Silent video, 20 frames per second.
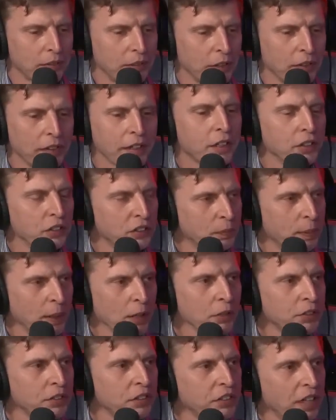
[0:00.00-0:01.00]
You know, the
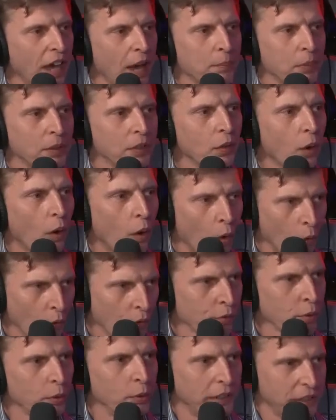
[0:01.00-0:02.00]
conspiracies happen
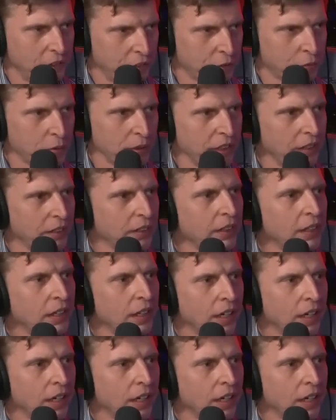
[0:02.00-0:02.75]
all through history.